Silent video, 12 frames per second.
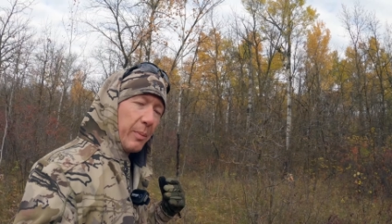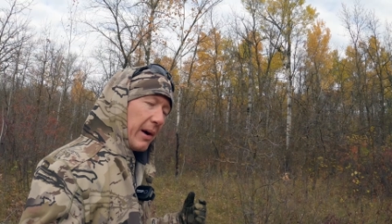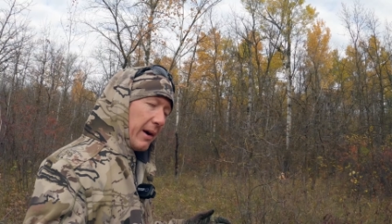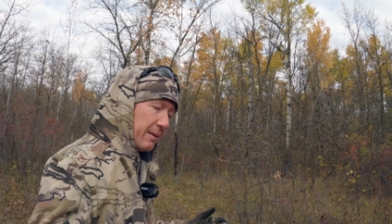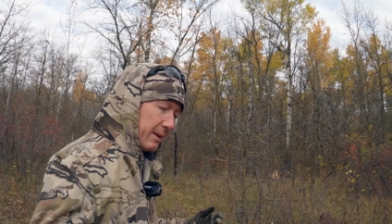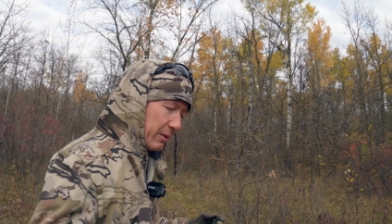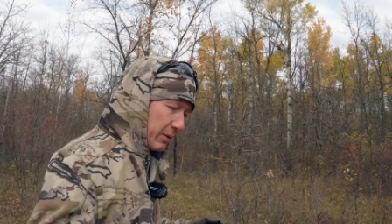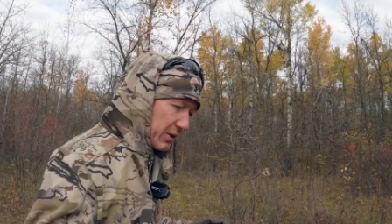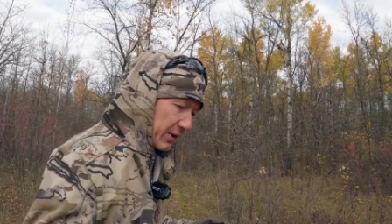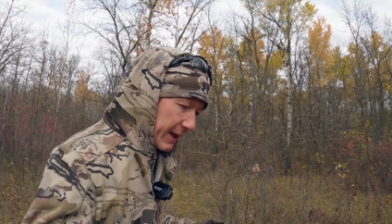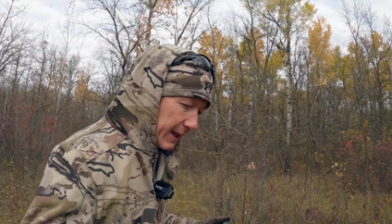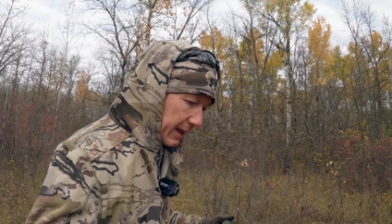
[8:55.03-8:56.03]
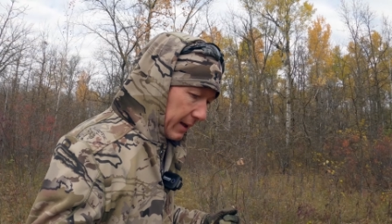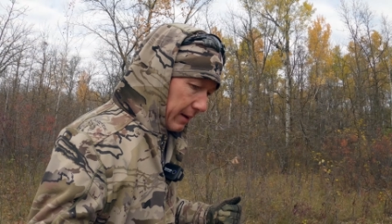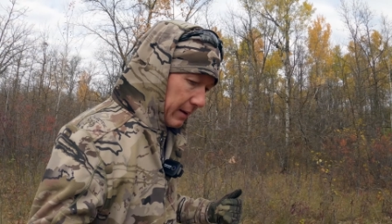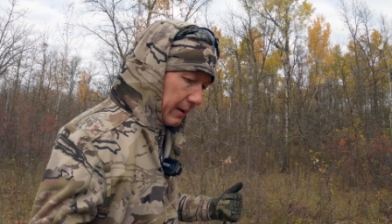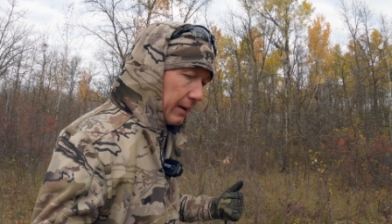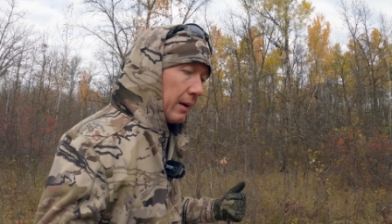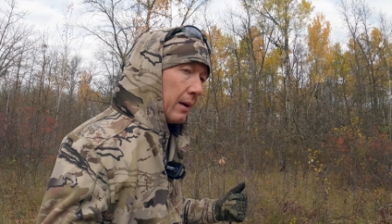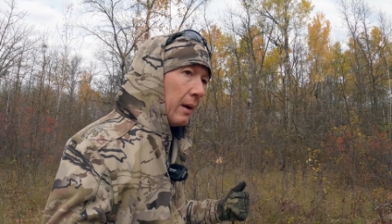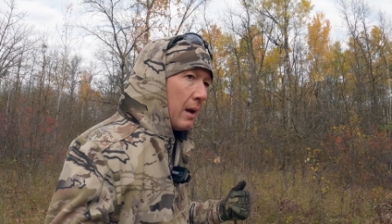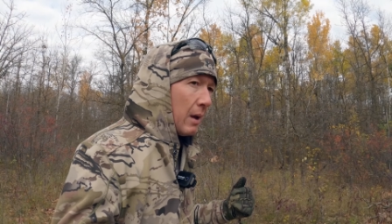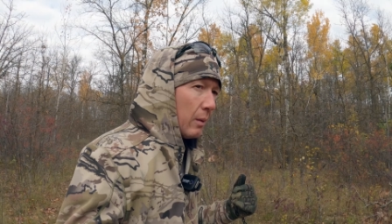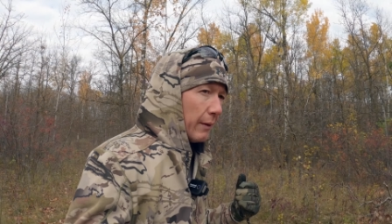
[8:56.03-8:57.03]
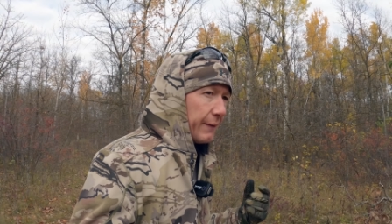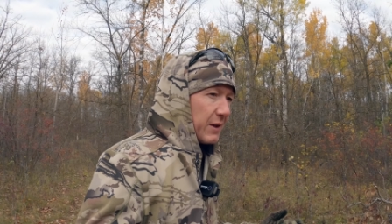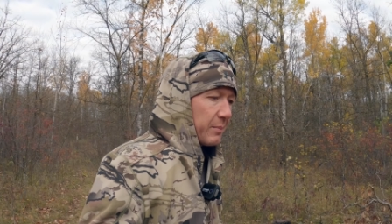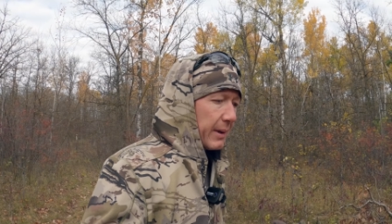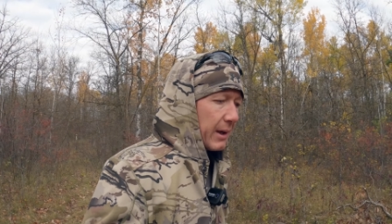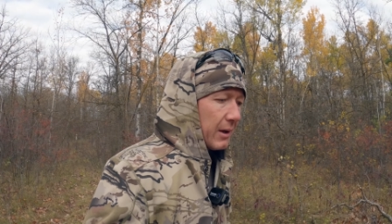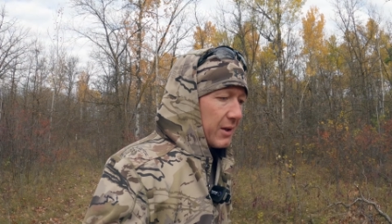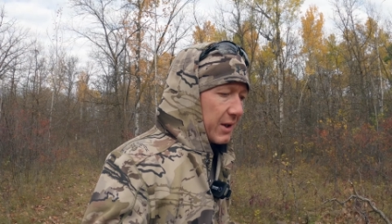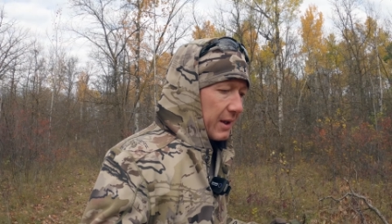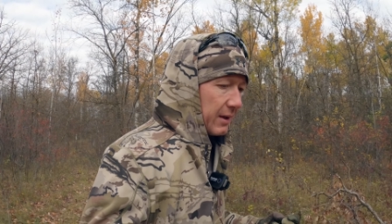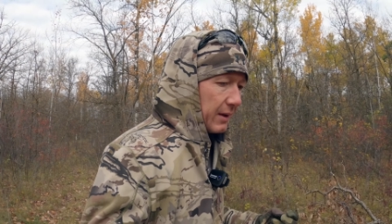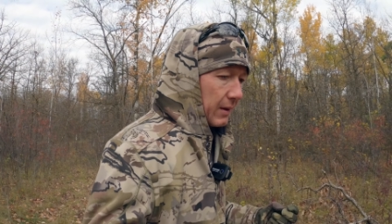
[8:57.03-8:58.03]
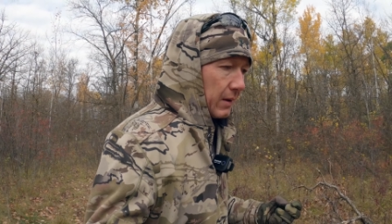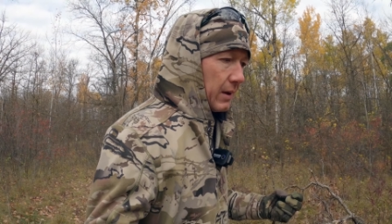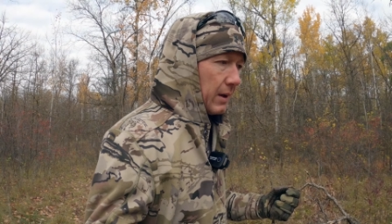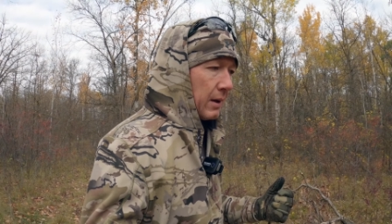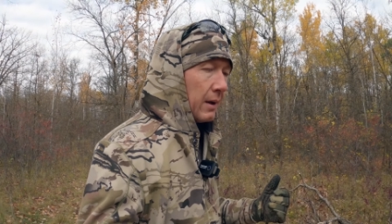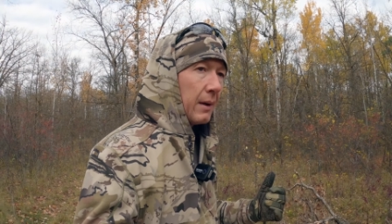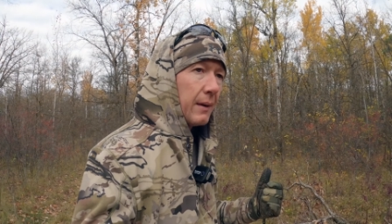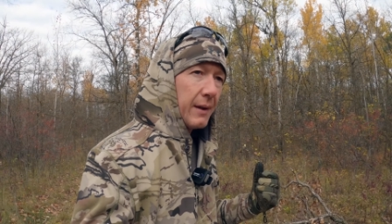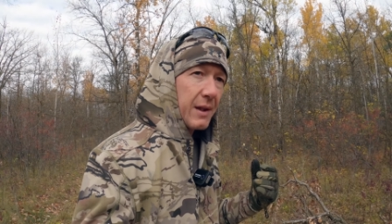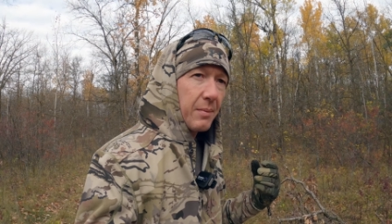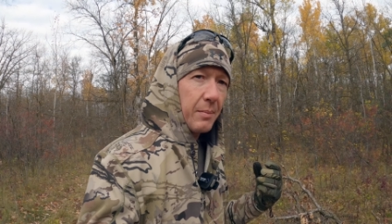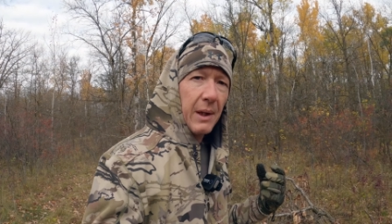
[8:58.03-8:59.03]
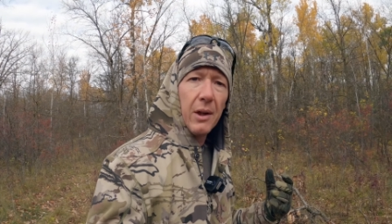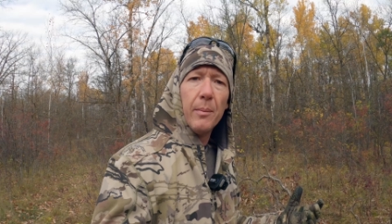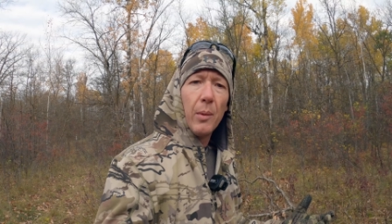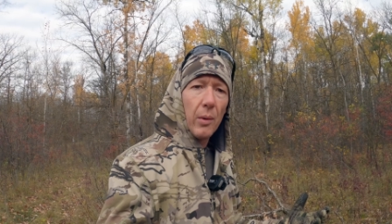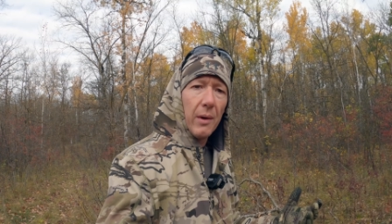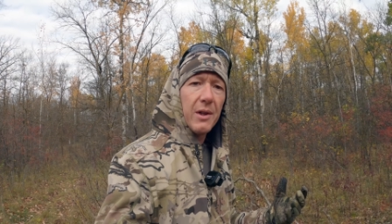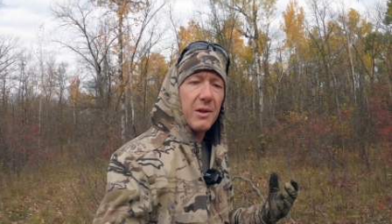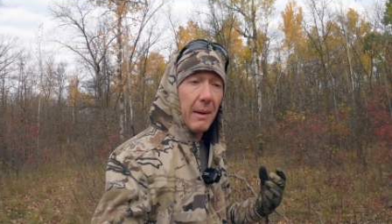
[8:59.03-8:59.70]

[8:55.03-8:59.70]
So part of me was thinking, well, if this bear is in here, this bigger boar